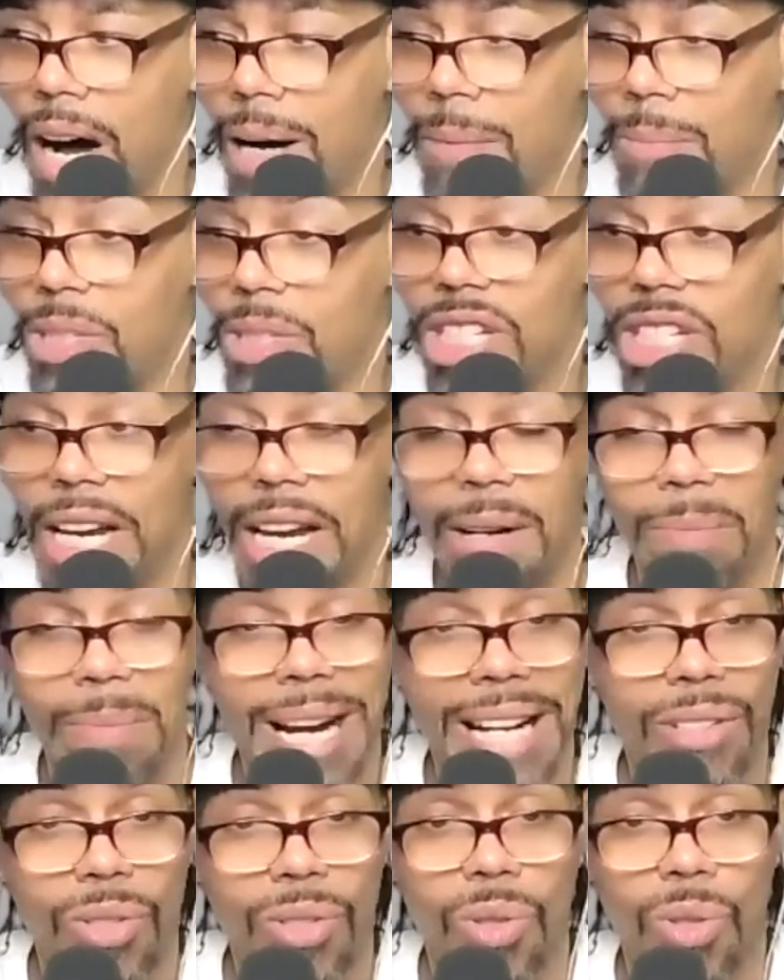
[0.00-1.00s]
share my
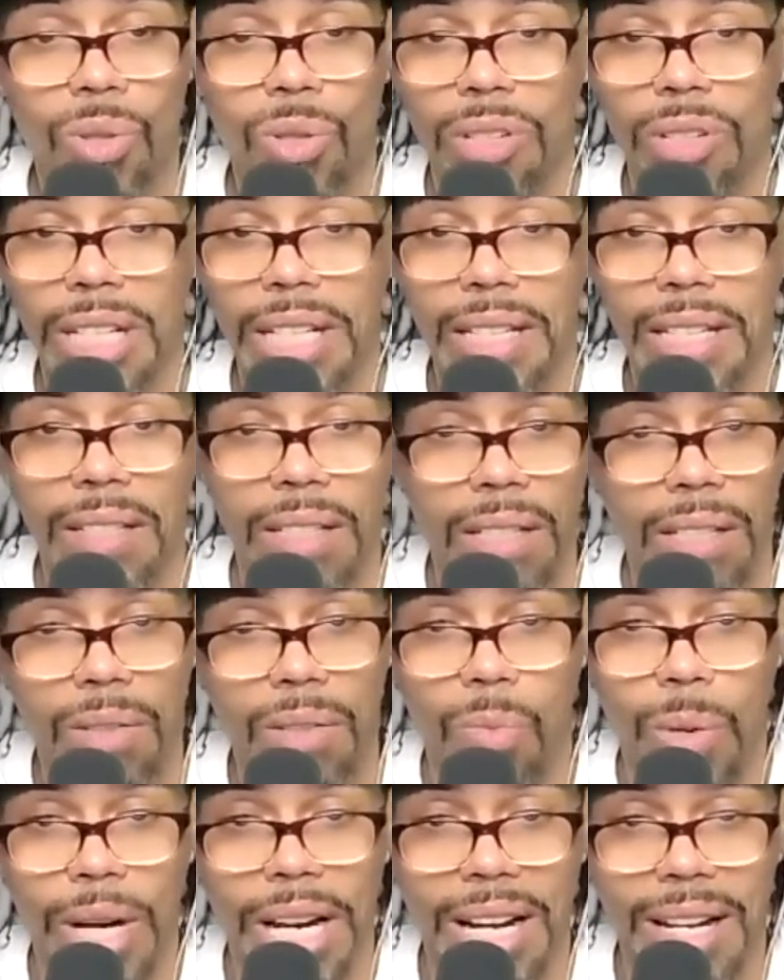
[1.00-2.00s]
story
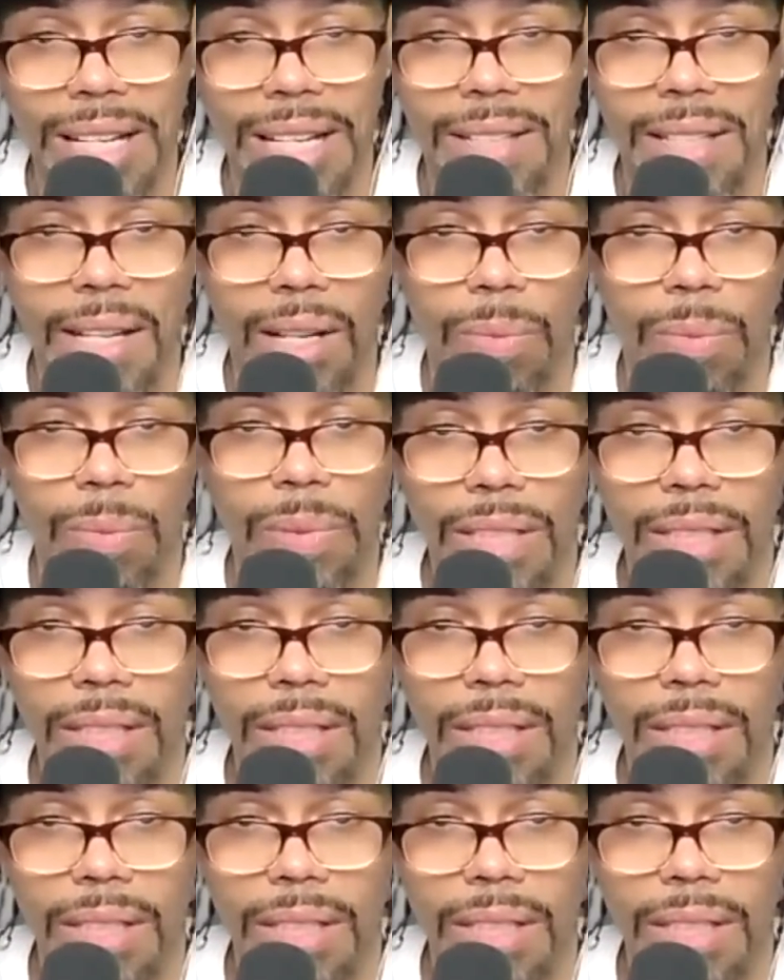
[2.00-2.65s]
where it's helped and it